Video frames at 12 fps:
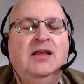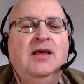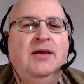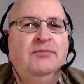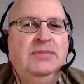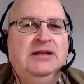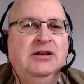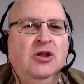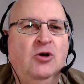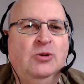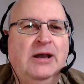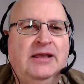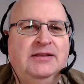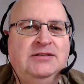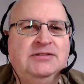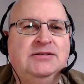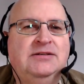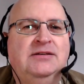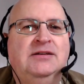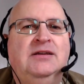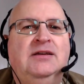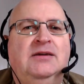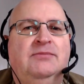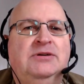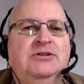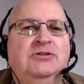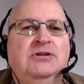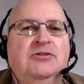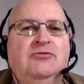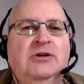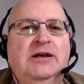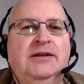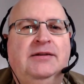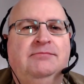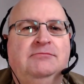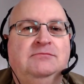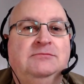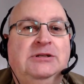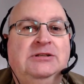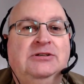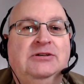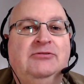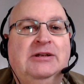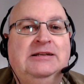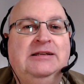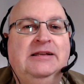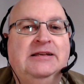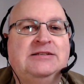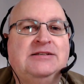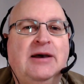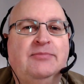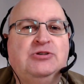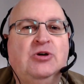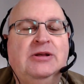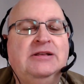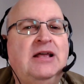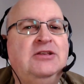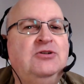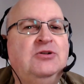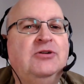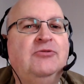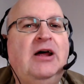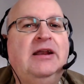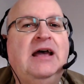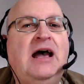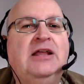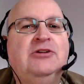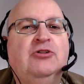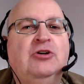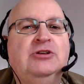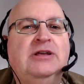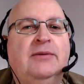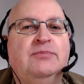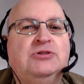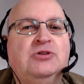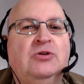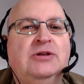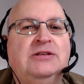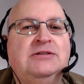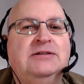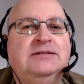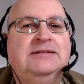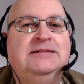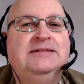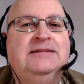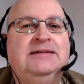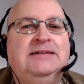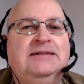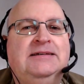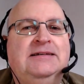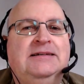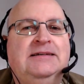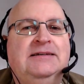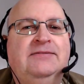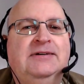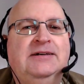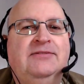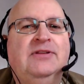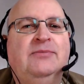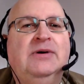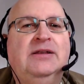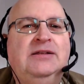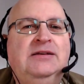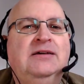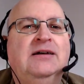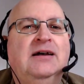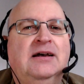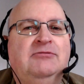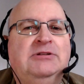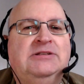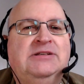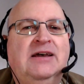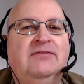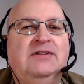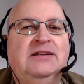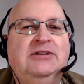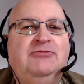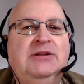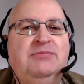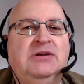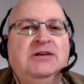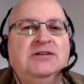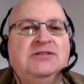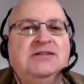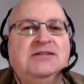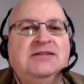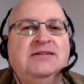Bit low end, but you can run, well, you can run Linux apps on it and you can run Android apps on it. If I have the money, I will definitely replace it.